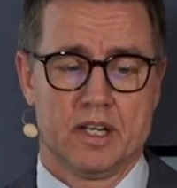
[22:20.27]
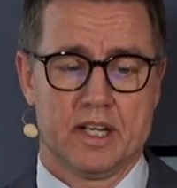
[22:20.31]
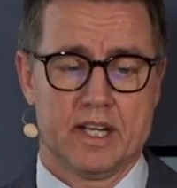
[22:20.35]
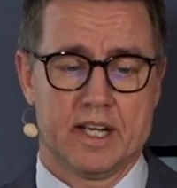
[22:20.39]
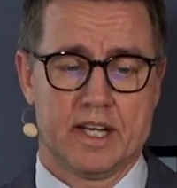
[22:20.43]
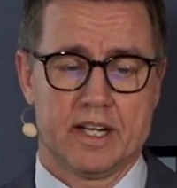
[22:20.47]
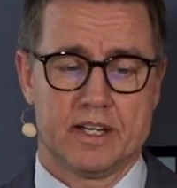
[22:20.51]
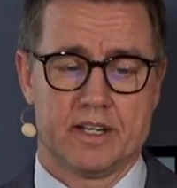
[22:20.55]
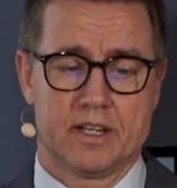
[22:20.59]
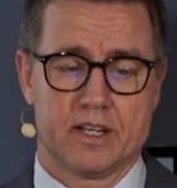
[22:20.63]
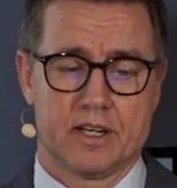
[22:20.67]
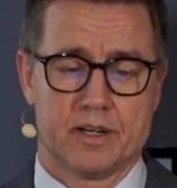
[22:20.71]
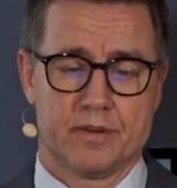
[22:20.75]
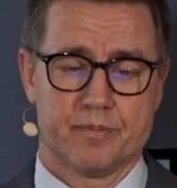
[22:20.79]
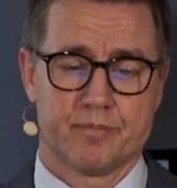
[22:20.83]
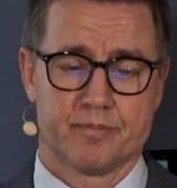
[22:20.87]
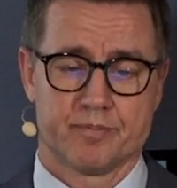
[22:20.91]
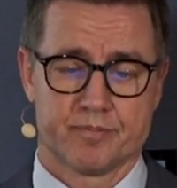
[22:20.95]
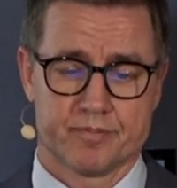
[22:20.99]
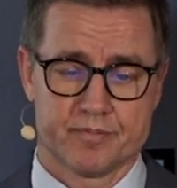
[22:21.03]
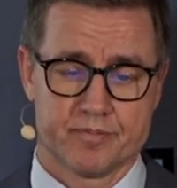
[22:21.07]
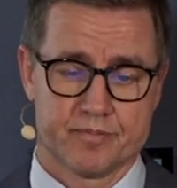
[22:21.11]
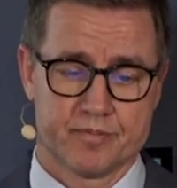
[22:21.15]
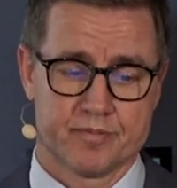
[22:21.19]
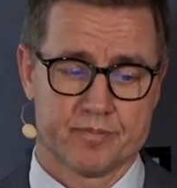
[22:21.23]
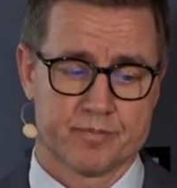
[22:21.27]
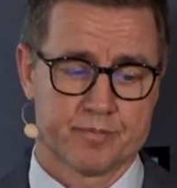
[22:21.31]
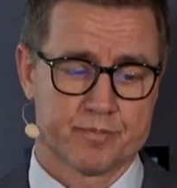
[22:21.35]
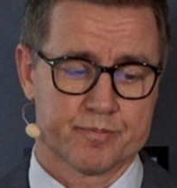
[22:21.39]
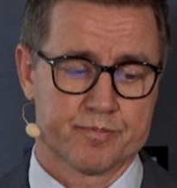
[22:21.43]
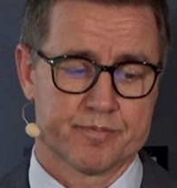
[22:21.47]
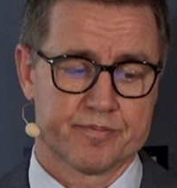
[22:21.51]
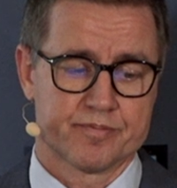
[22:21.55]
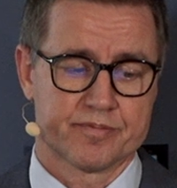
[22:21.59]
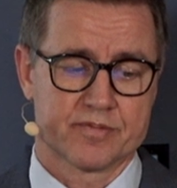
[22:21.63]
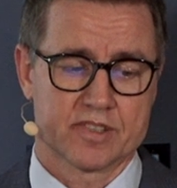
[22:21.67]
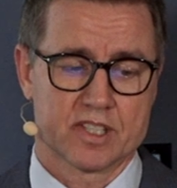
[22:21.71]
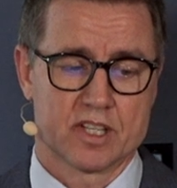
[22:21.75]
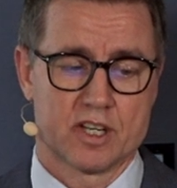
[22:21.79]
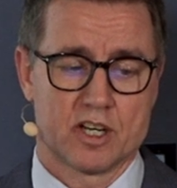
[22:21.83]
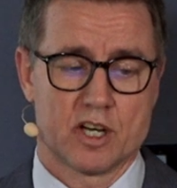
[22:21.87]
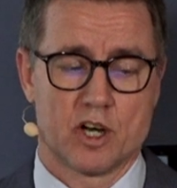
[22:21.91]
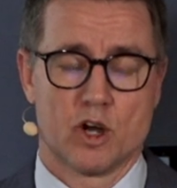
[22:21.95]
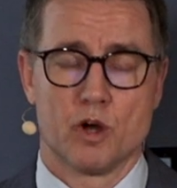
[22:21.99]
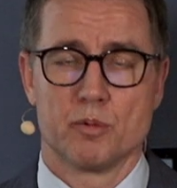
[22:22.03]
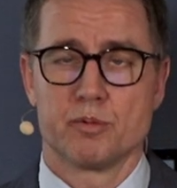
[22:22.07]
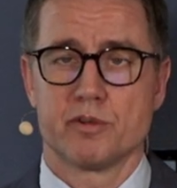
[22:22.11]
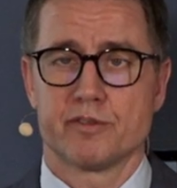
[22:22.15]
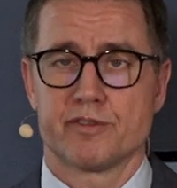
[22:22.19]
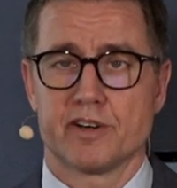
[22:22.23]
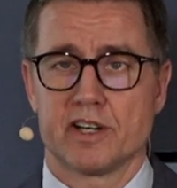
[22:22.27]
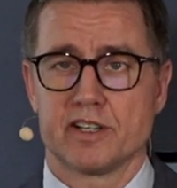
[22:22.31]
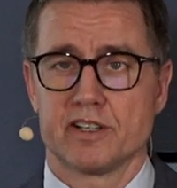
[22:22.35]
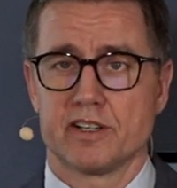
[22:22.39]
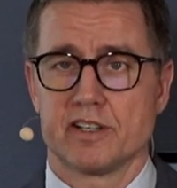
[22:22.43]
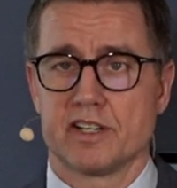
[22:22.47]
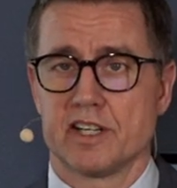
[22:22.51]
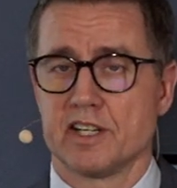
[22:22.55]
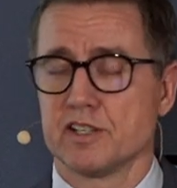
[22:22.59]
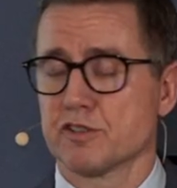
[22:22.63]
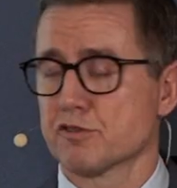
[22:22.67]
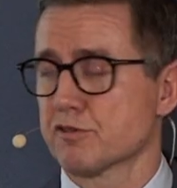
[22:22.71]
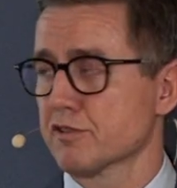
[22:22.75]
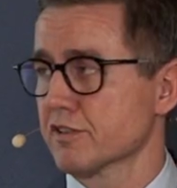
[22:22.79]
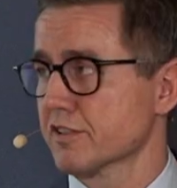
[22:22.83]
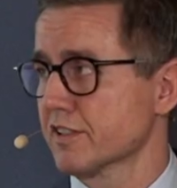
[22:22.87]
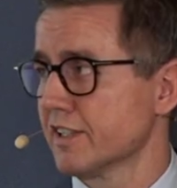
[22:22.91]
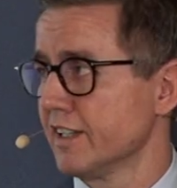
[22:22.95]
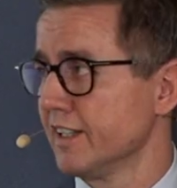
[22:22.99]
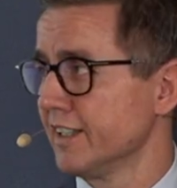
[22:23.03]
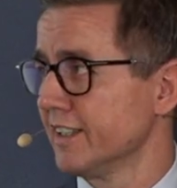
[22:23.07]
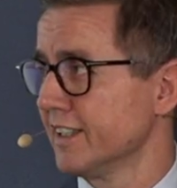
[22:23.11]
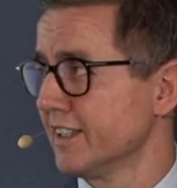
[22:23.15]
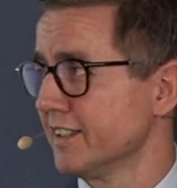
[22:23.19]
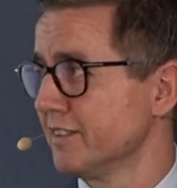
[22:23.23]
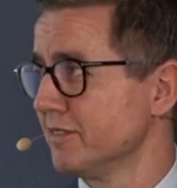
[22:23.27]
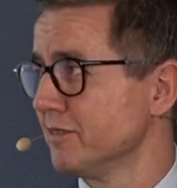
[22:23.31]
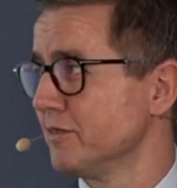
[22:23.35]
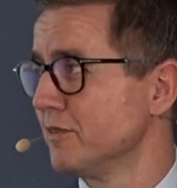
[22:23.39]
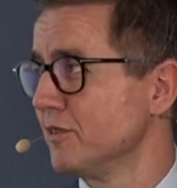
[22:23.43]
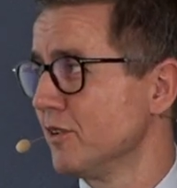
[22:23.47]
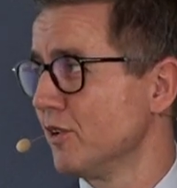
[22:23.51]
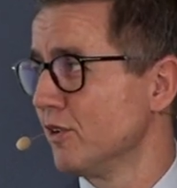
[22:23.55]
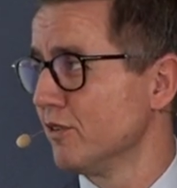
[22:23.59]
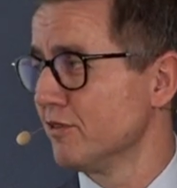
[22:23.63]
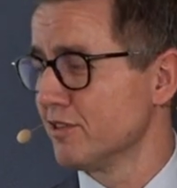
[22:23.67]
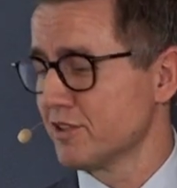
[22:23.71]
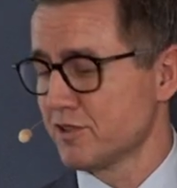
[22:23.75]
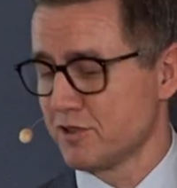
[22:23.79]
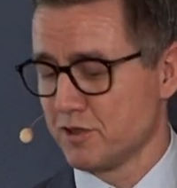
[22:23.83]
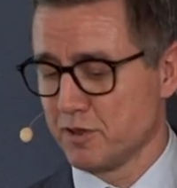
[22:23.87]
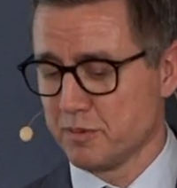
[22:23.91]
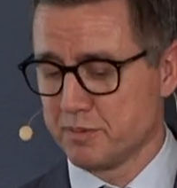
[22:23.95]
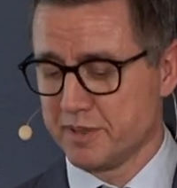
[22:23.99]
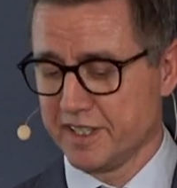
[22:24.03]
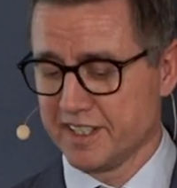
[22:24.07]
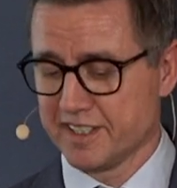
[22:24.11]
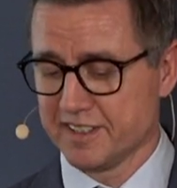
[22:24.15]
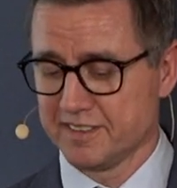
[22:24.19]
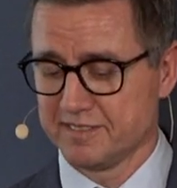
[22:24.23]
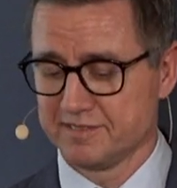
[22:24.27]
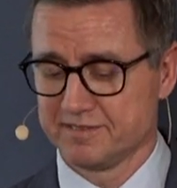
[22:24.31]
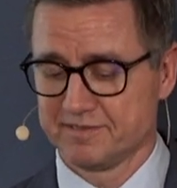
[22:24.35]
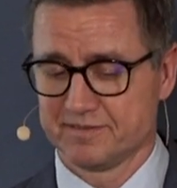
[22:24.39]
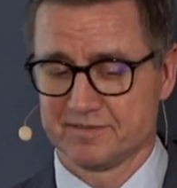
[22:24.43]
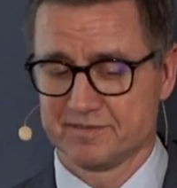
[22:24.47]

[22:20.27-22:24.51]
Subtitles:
and I hope you find it interesting, and over to you, Peter.